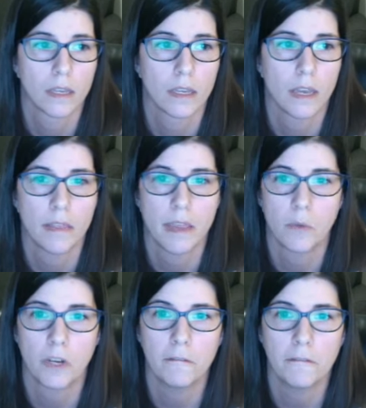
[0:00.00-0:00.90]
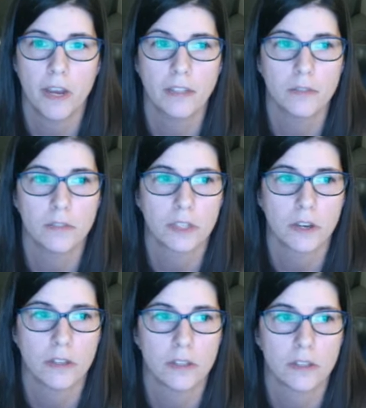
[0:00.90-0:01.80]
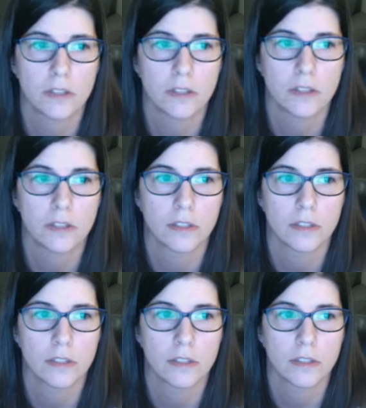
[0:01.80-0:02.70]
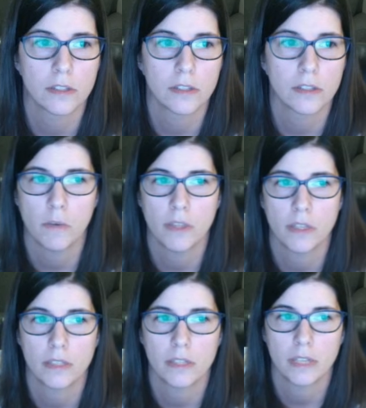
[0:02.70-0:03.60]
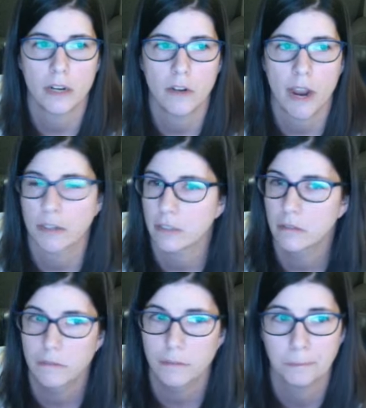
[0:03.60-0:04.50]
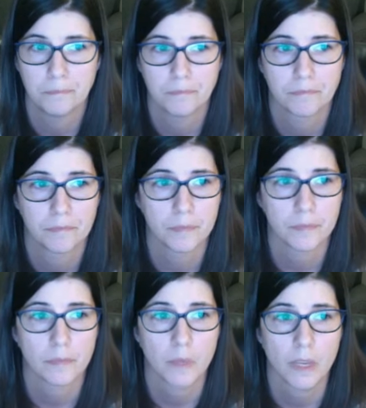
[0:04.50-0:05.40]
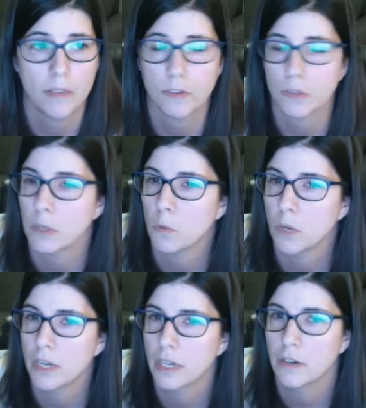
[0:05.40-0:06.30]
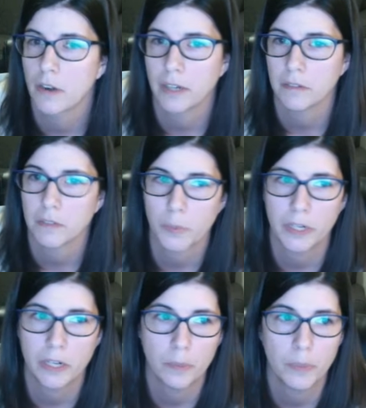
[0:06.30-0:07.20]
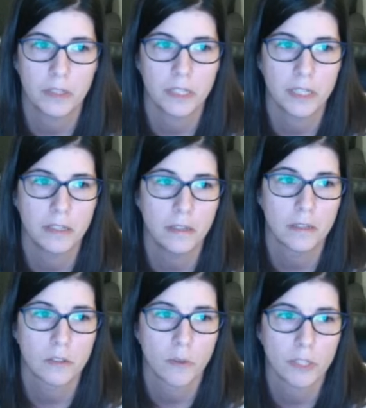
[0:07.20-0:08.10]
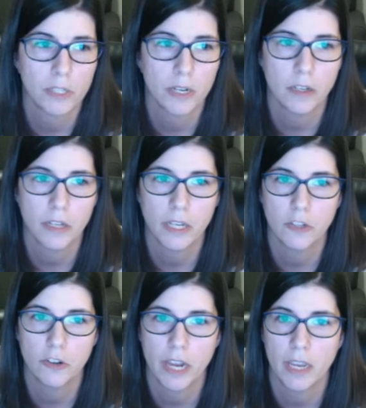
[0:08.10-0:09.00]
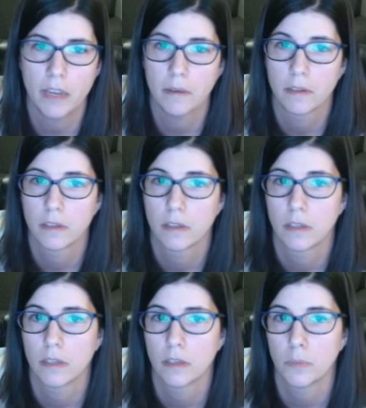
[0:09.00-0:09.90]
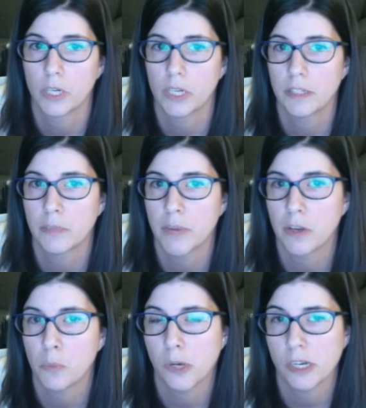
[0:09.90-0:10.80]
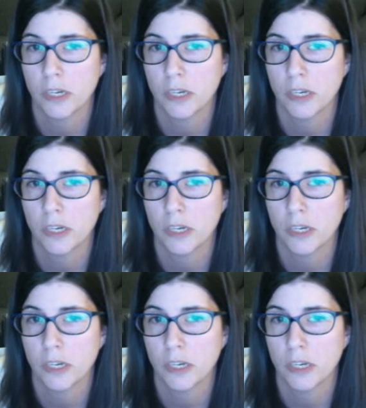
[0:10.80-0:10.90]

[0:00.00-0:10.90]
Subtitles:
And then when it finds results, they're down here, and I'm going to click on the one that says interactive. And there's only one interactive spinner built in, so I'm just going to click and drag it, put it into my notebook.